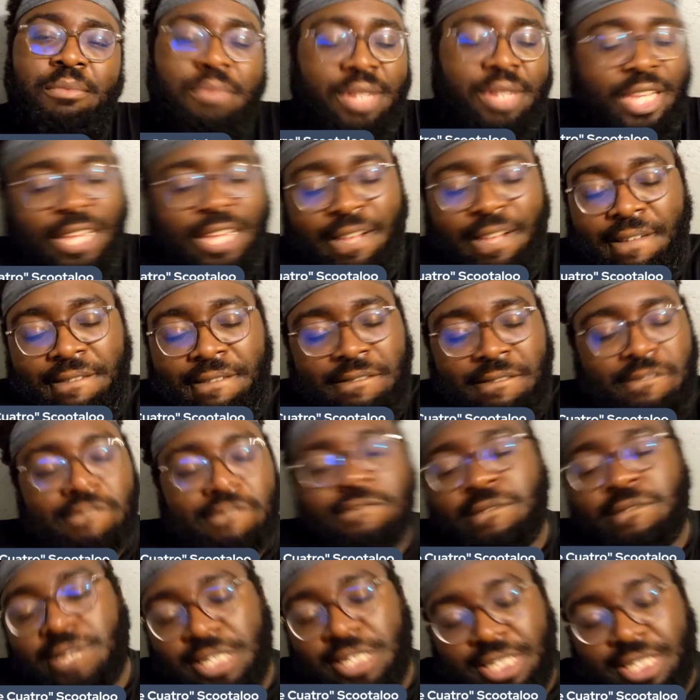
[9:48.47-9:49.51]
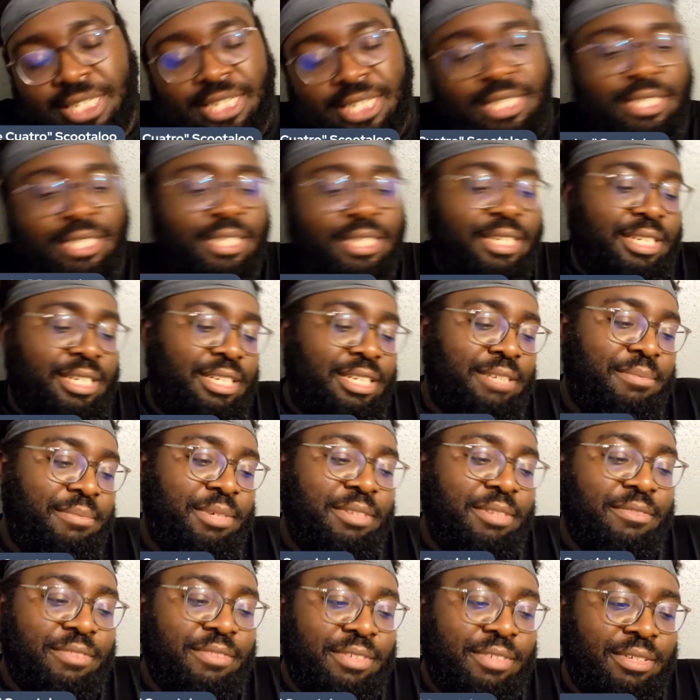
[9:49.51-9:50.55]
But yeah, she gets the dub
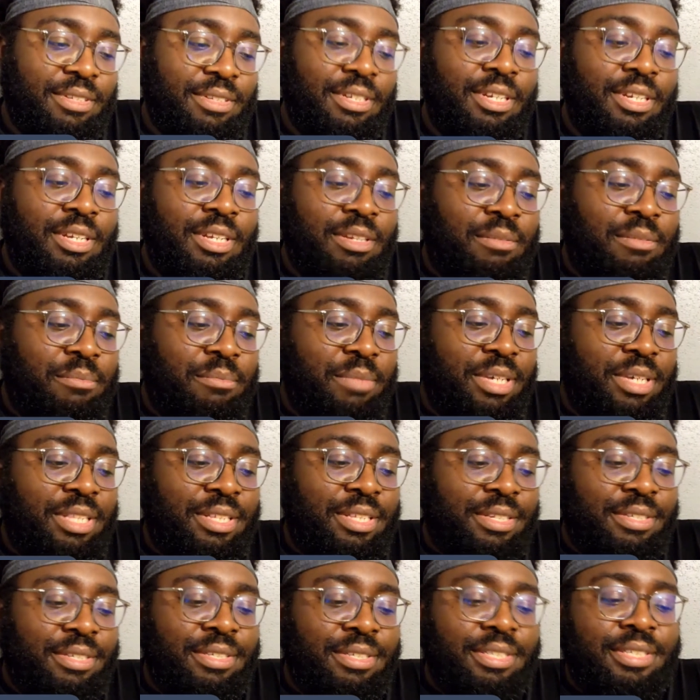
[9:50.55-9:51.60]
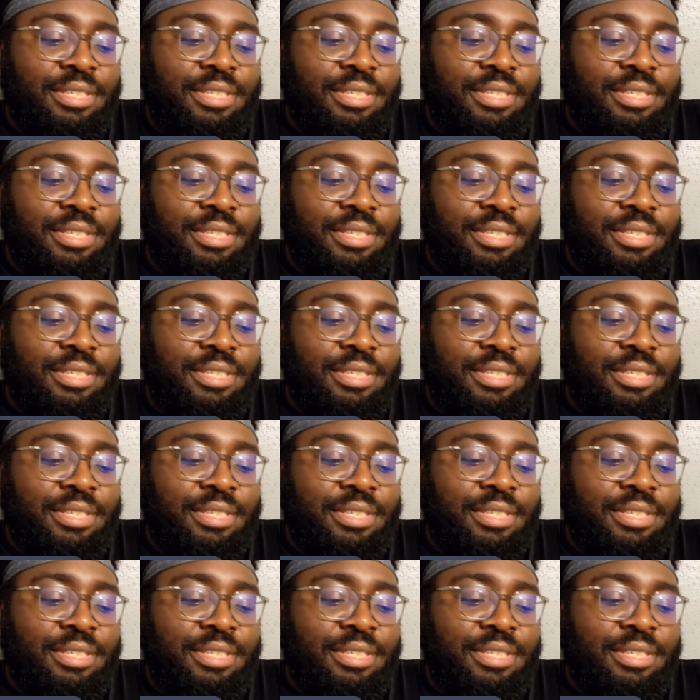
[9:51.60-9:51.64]
over Miller.